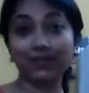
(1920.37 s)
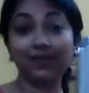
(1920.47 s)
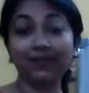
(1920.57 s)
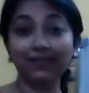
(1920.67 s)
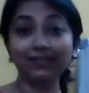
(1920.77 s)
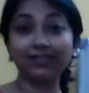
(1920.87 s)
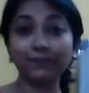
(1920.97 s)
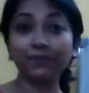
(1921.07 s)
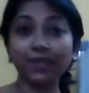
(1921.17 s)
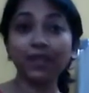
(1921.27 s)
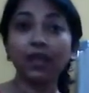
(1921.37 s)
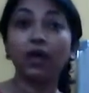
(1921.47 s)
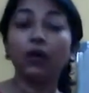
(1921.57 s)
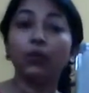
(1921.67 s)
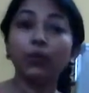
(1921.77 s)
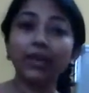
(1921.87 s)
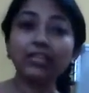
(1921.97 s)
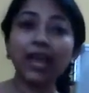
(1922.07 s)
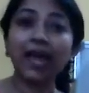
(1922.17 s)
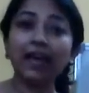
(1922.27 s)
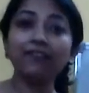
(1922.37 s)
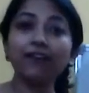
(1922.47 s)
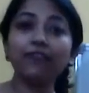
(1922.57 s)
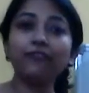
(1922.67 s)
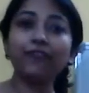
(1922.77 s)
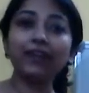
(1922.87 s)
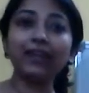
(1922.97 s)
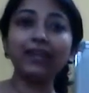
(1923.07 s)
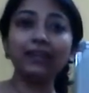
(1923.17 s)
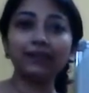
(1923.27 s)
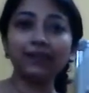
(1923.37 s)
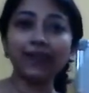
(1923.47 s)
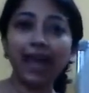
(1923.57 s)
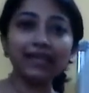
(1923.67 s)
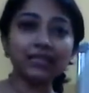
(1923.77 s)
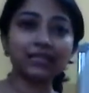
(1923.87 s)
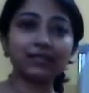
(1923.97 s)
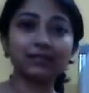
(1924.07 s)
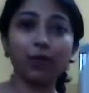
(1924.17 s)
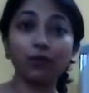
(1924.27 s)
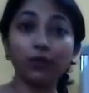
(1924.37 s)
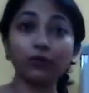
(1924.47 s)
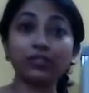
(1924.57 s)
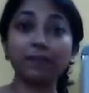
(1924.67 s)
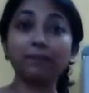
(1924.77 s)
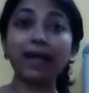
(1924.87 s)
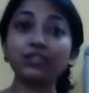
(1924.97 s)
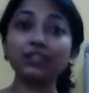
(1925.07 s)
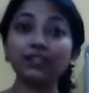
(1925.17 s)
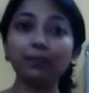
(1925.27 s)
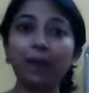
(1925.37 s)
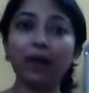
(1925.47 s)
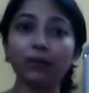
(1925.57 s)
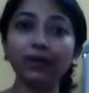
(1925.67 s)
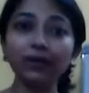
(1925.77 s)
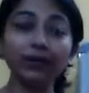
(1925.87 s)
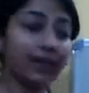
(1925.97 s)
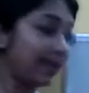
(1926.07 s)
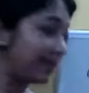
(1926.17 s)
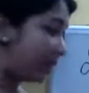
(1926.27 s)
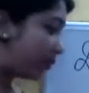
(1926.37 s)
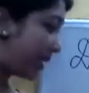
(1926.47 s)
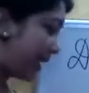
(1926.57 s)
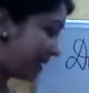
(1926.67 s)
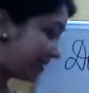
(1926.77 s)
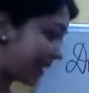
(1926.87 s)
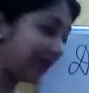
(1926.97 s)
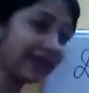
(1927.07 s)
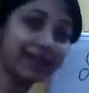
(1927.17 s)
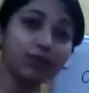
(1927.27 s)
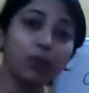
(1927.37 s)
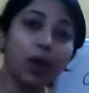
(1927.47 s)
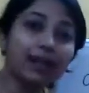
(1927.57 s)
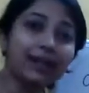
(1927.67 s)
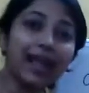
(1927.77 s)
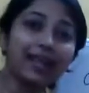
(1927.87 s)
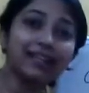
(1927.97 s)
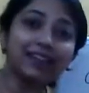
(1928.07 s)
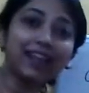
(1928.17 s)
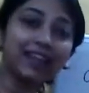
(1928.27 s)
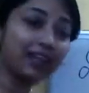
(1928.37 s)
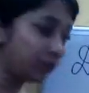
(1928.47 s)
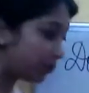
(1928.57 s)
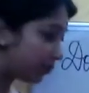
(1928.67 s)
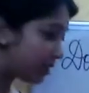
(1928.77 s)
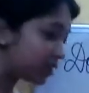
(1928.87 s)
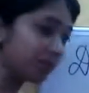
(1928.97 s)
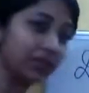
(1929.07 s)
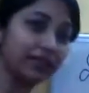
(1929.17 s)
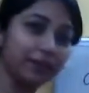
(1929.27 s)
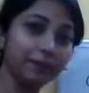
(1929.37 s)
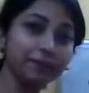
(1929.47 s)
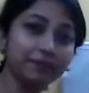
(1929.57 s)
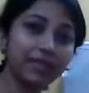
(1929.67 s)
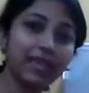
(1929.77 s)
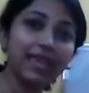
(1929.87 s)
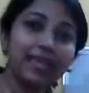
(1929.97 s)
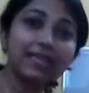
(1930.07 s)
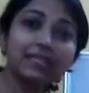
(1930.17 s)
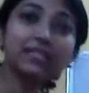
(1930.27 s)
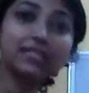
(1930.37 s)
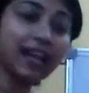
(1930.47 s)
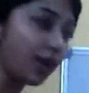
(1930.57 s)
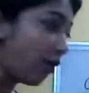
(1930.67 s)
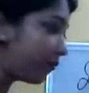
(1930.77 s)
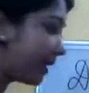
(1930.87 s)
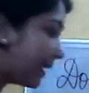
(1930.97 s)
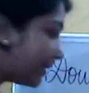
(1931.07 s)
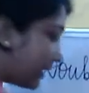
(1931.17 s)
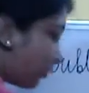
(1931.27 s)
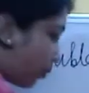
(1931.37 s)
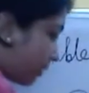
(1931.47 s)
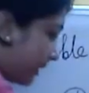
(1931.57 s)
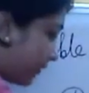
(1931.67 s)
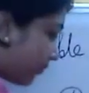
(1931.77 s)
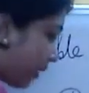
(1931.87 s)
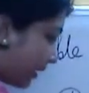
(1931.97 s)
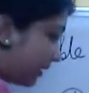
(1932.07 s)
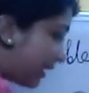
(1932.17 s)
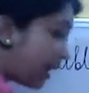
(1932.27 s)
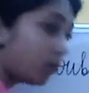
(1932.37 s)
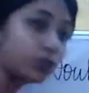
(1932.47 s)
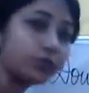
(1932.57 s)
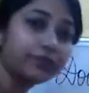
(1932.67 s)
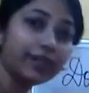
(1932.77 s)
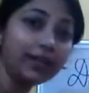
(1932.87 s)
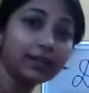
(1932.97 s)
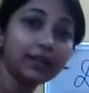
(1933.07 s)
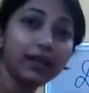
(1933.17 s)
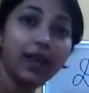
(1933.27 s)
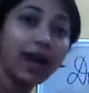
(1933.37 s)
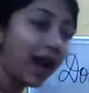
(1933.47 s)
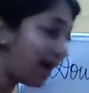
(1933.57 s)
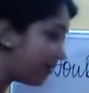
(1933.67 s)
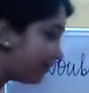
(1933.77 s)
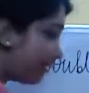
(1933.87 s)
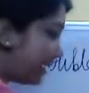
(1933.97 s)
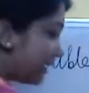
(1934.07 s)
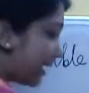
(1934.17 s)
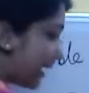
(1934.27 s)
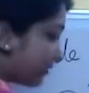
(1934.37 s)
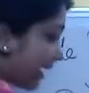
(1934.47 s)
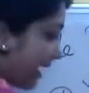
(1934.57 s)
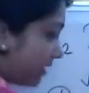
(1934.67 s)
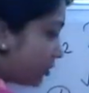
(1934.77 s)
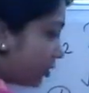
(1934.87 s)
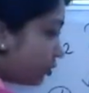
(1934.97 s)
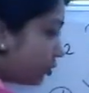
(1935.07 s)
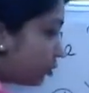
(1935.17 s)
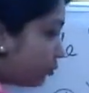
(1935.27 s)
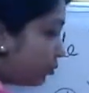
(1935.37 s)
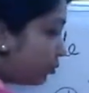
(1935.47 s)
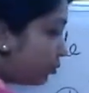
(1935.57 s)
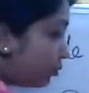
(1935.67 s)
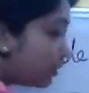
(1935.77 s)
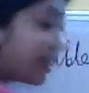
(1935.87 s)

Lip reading: earth, which have a very nice, or what to say, magical power, that when I send in one light ray into this medium, instead of getting only one ray out of it, we get two